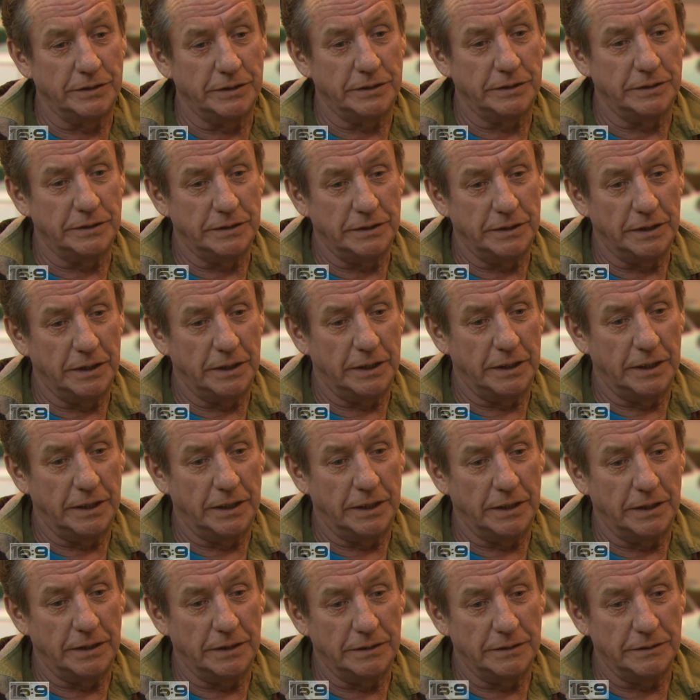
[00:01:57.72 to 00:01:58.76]
and
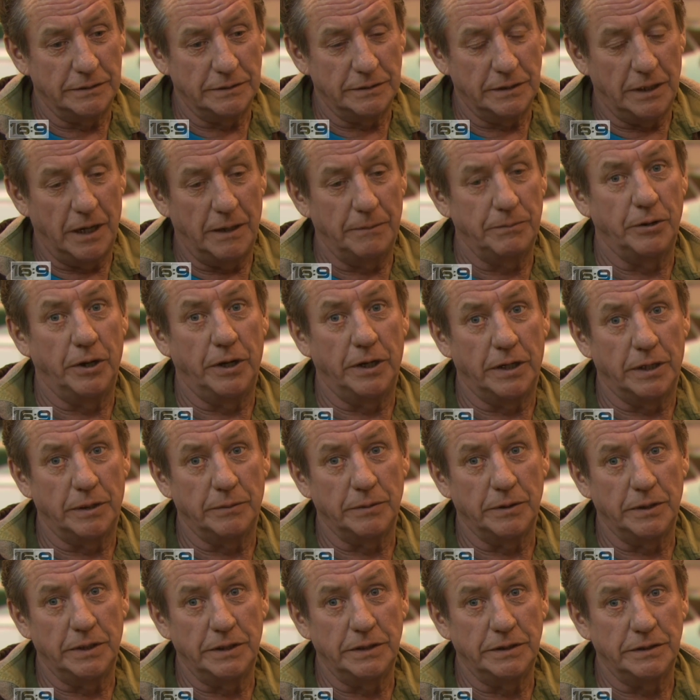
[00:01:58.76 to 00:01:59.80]
operate
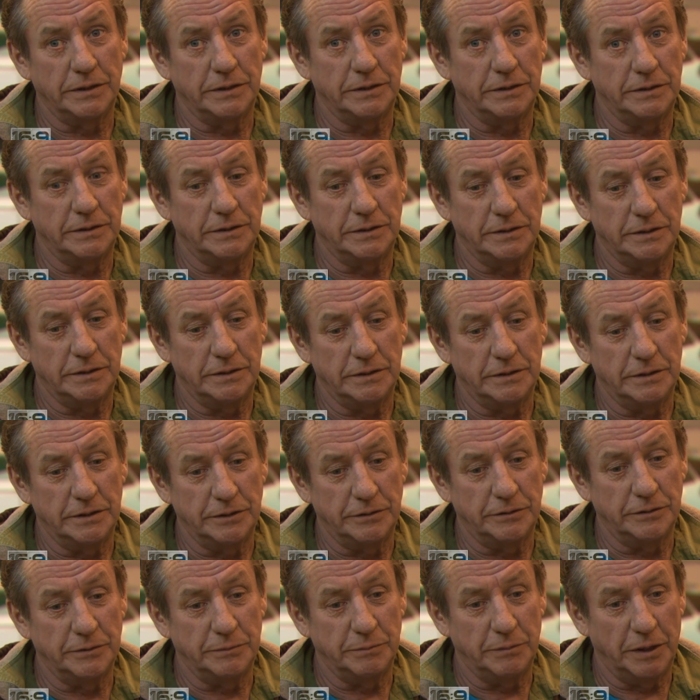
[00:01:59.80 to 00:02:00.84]
airplanes, and
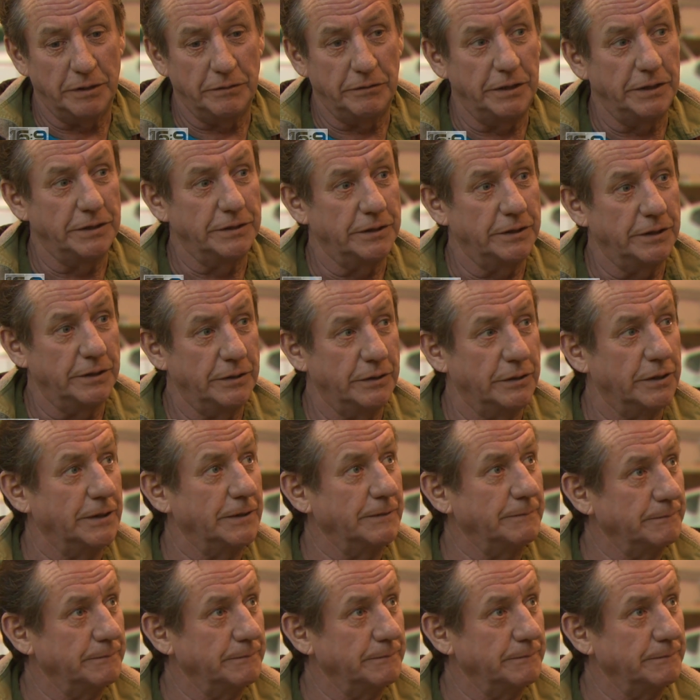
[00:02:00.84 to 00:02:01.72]
this was my reason to do it.